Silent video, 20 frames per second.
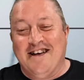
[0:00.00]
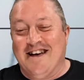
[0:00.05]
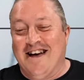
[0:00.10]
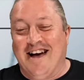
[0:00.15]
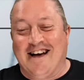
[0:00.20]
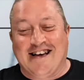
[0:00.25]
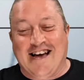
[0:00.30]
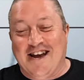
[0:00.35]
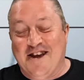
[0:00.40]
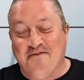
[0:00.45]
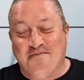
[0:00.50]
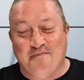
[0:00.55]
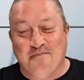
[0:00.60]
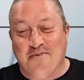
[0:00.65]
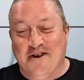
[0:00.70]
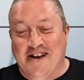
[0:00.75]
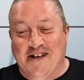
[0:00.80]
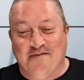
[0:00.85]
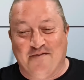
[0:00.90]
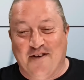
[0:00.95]
I can't even
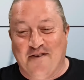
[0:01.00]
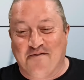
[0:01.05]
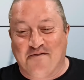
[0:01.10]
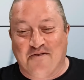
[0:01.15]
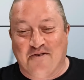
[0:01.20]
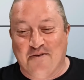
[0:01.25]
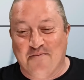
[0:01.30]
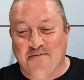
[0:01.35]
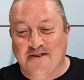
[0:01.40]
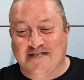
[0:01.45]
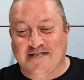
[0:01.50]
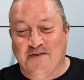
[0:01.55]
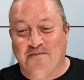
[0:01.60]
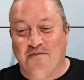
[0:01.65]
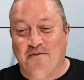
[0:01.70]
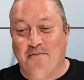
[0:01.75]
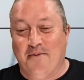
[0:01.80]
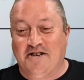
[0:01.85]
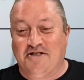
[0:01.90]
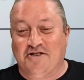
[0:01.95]
believe they've got a
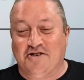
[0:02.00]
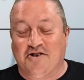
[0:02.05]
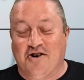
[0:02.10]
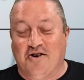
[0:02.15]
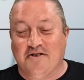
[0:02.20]
misinformation